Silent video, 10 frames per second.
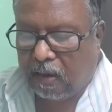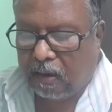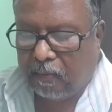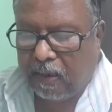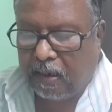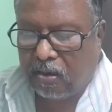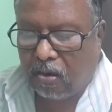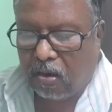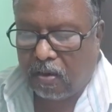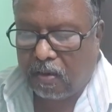The bile
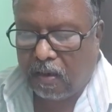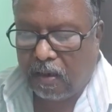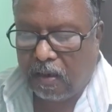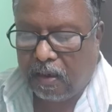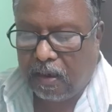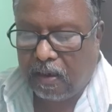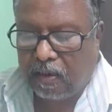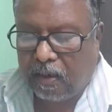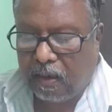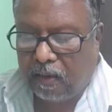salts increase
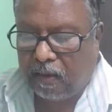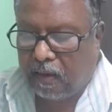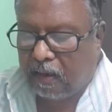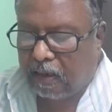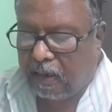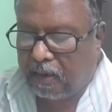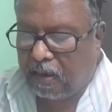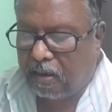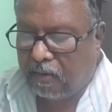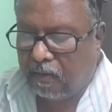the
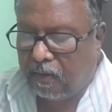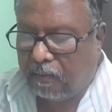digestive